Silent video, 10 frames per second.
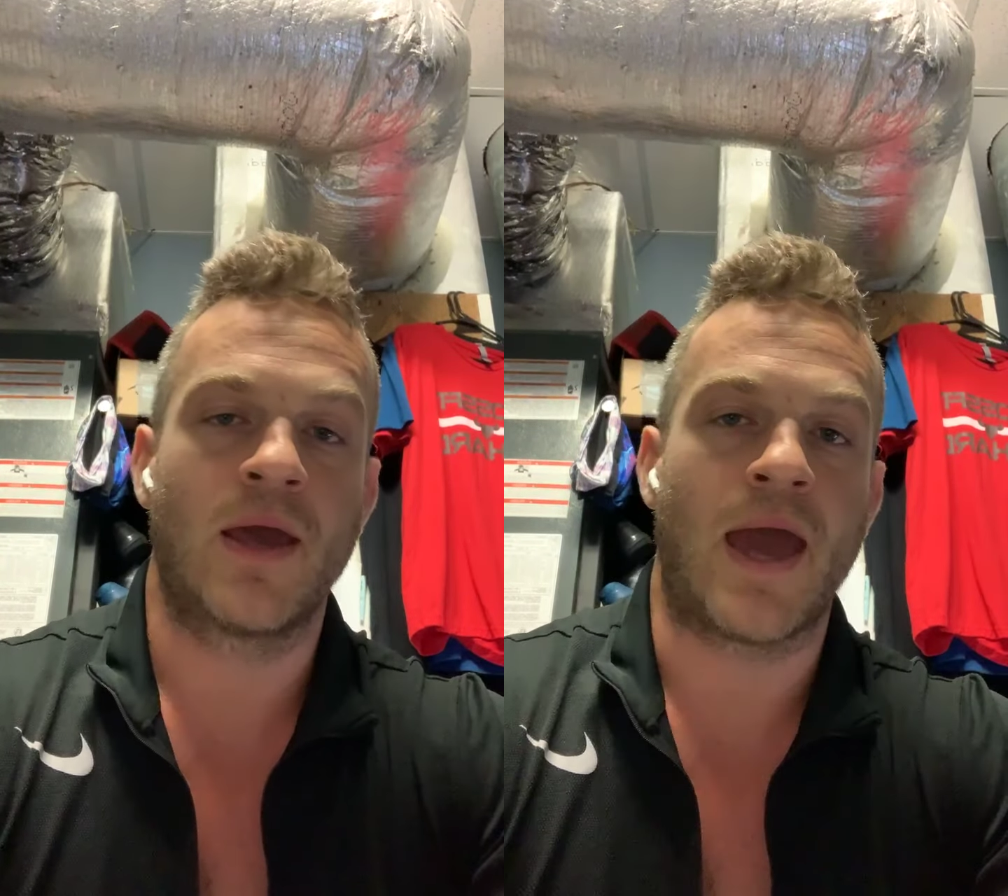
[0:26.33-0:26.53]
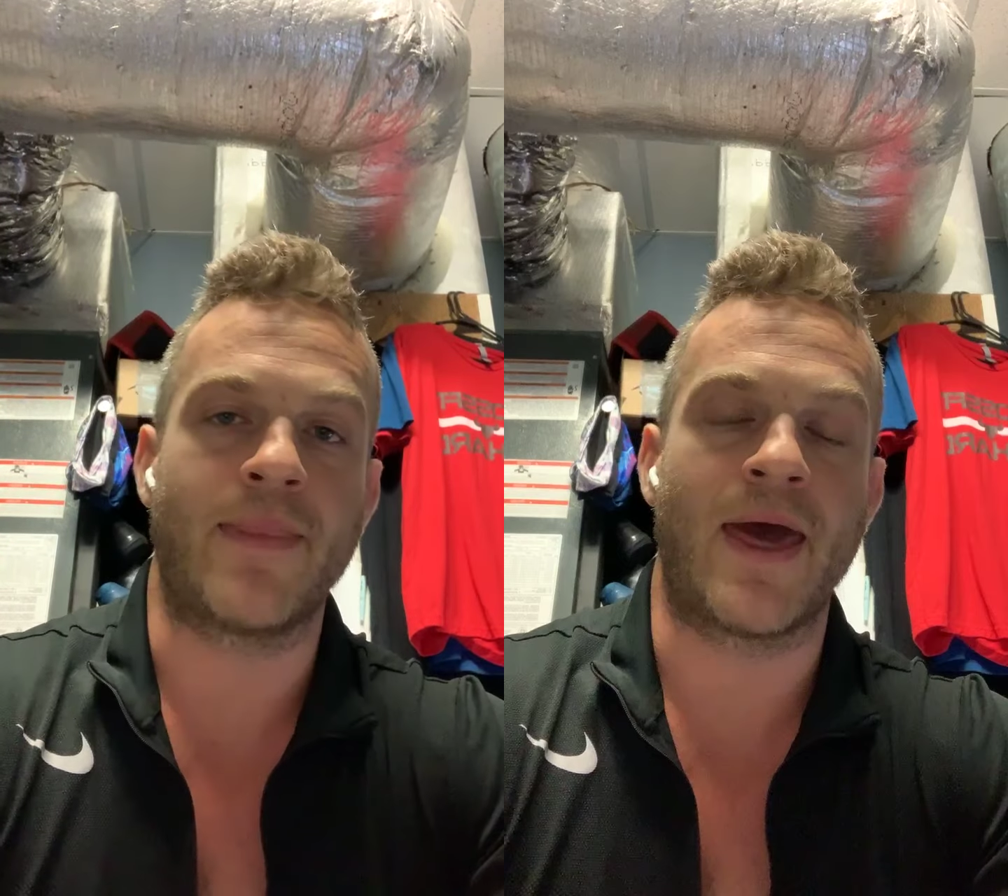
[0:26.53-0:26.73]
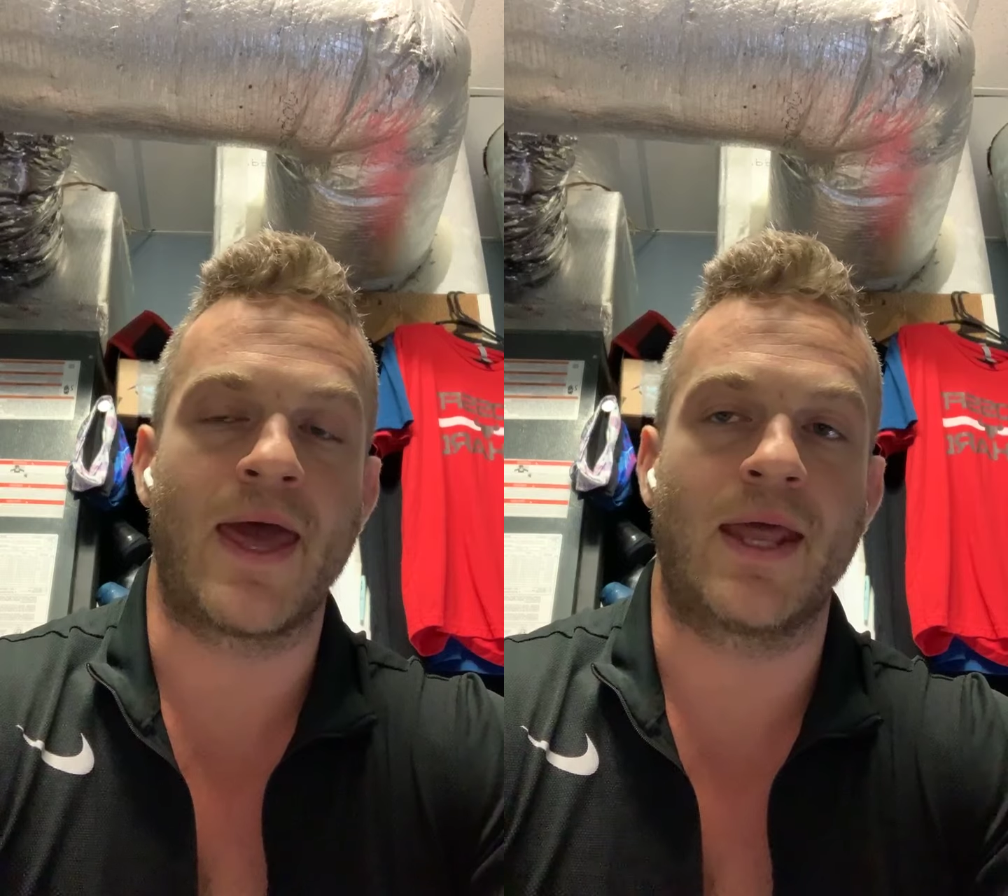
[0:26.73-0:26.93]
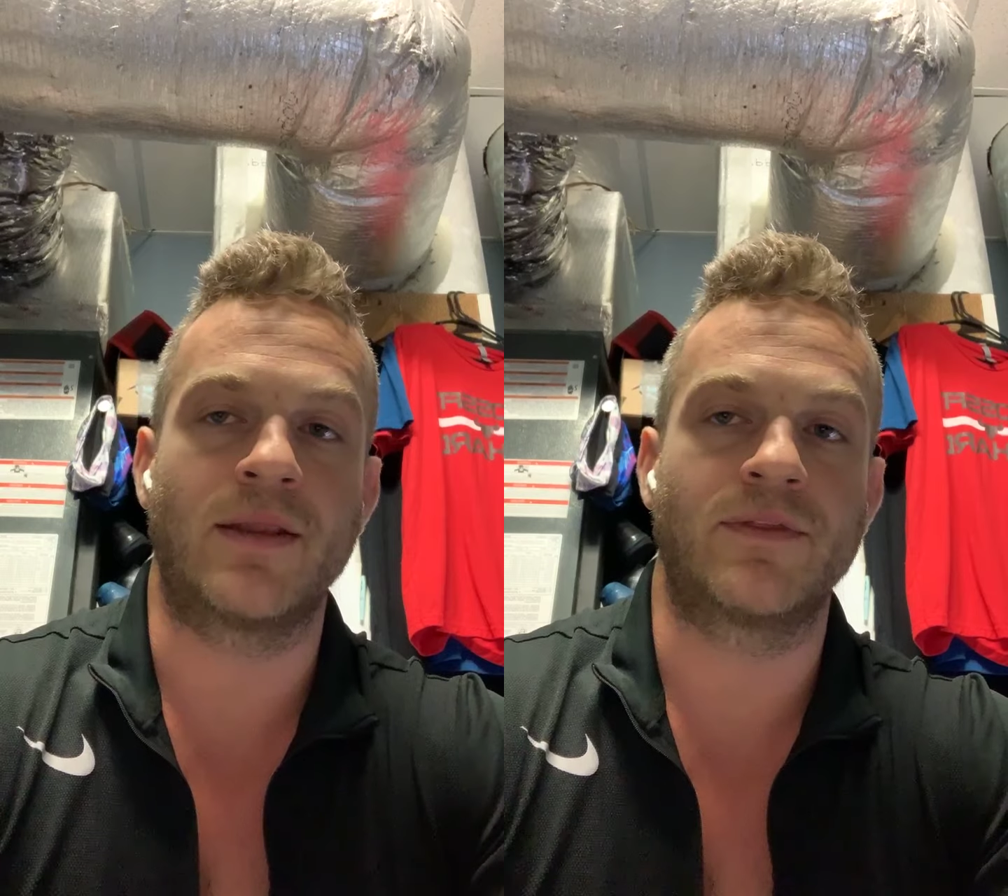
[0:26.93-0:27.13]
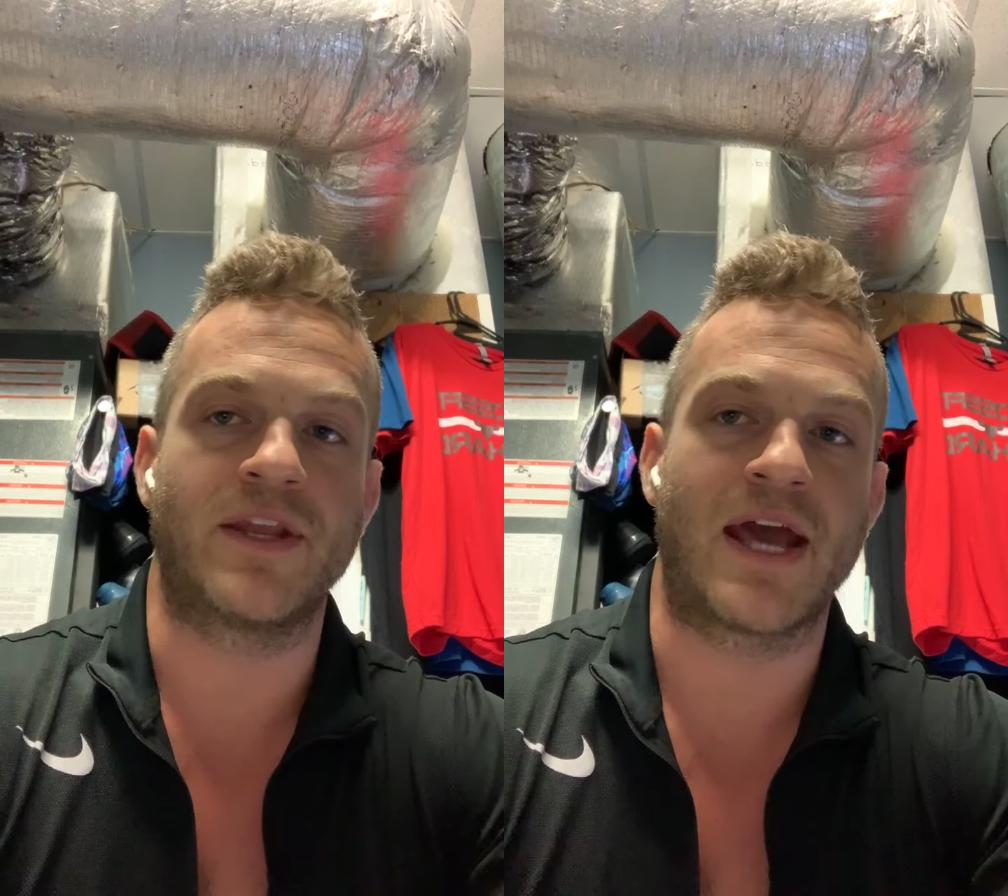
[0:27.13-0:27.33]
And
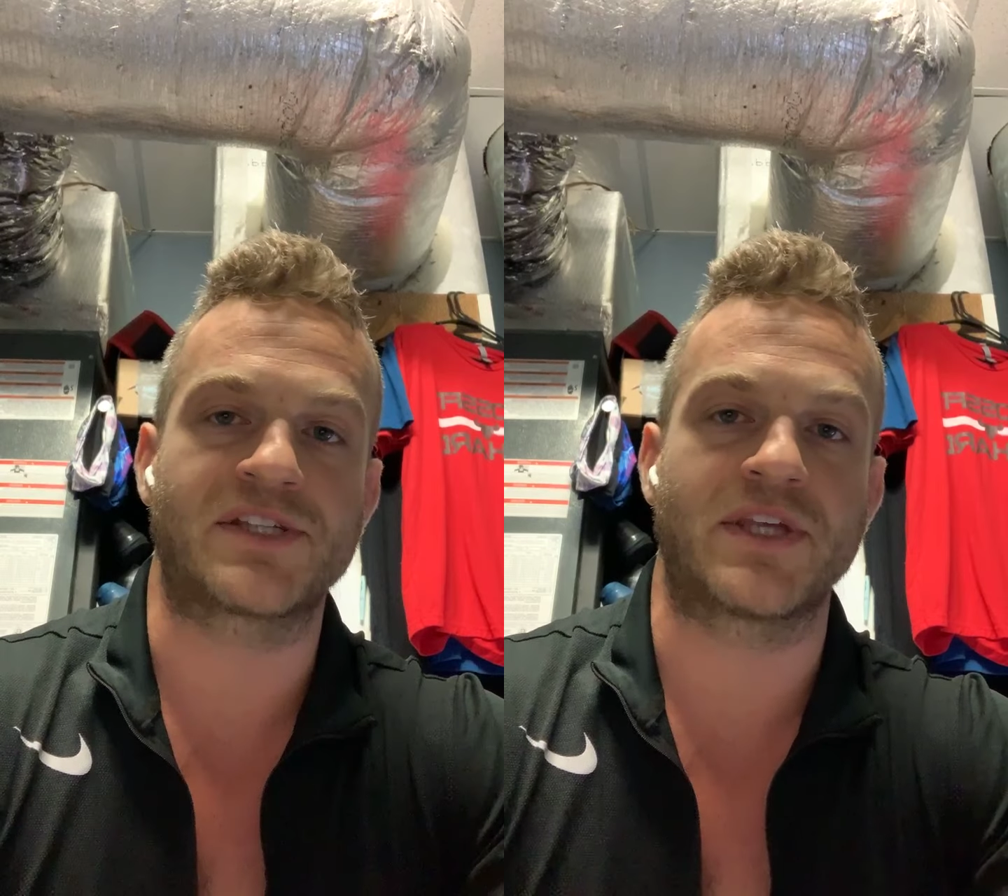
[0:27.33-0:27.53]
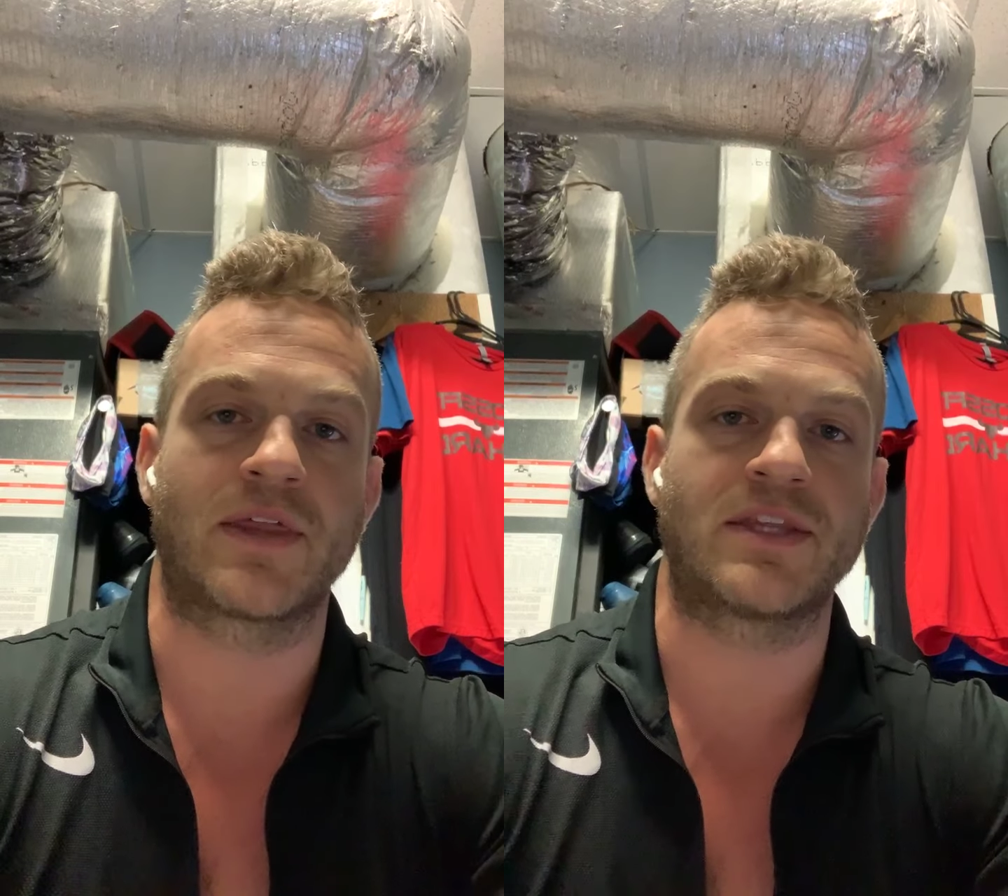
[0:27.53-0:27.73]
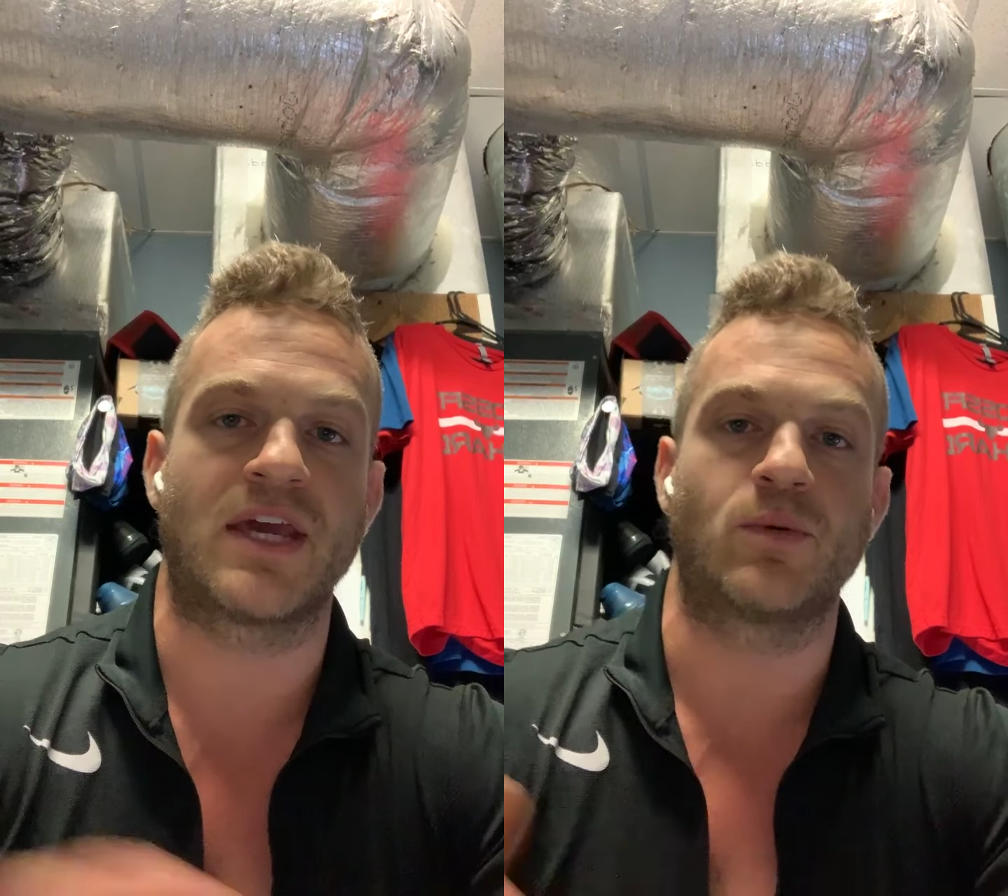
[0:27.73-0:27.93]
then the next thing they did